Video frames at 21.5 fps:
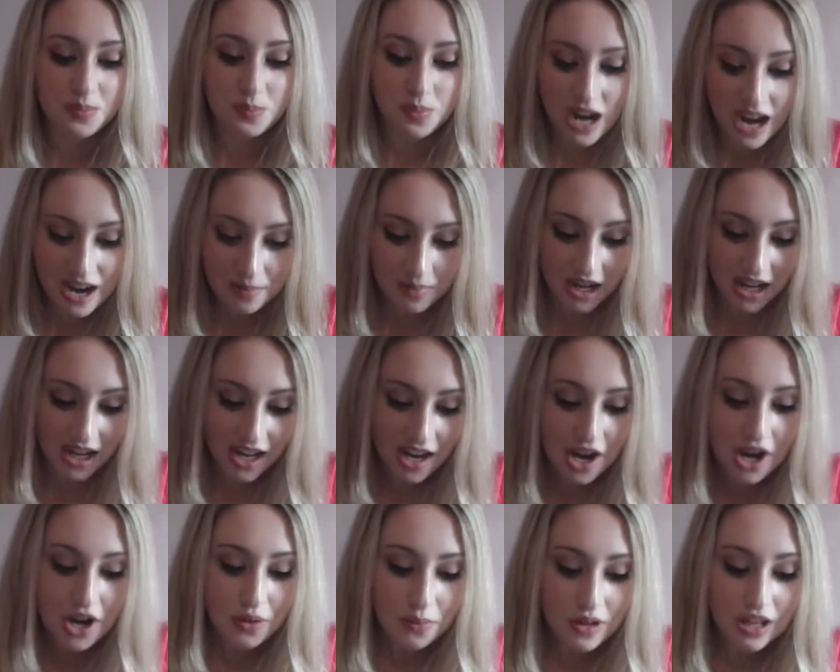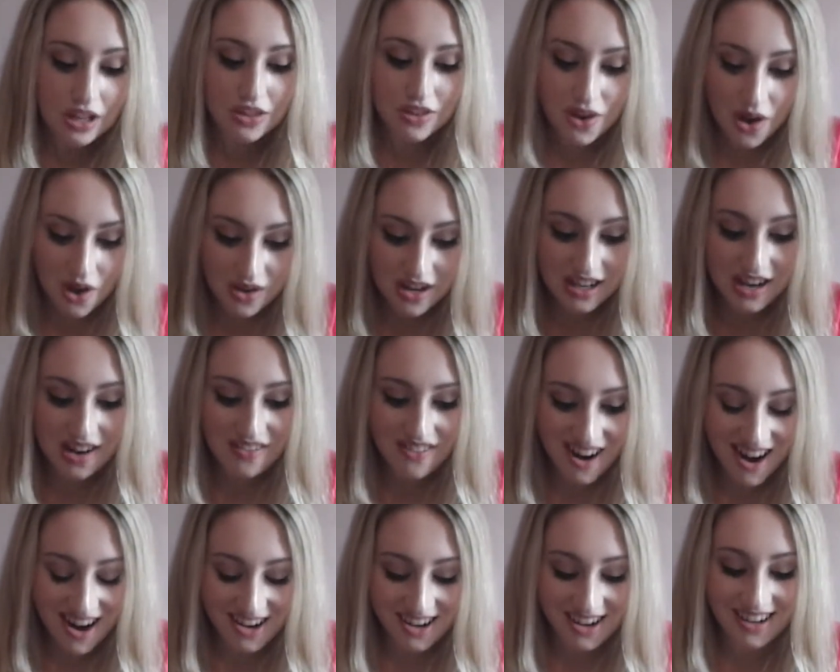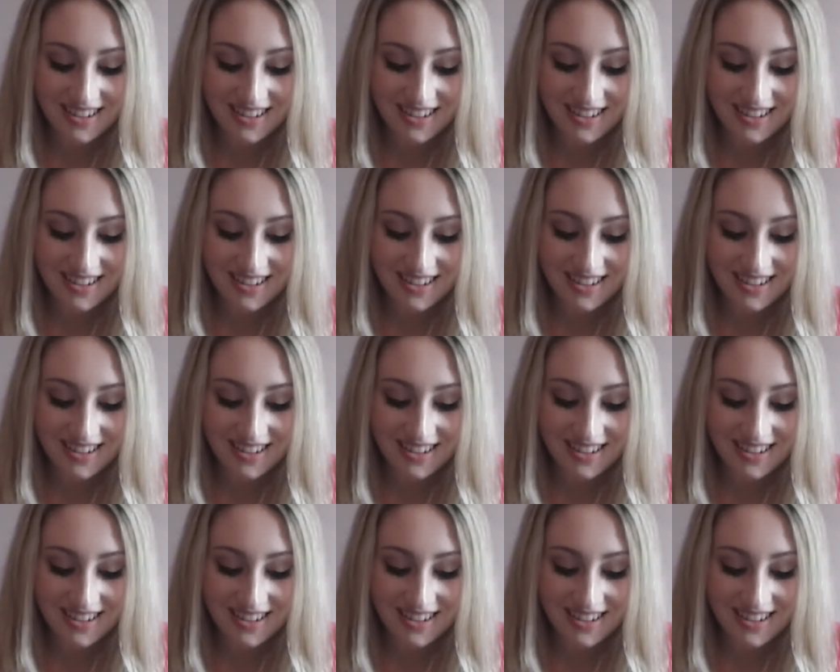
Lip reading: Primer with coconut water,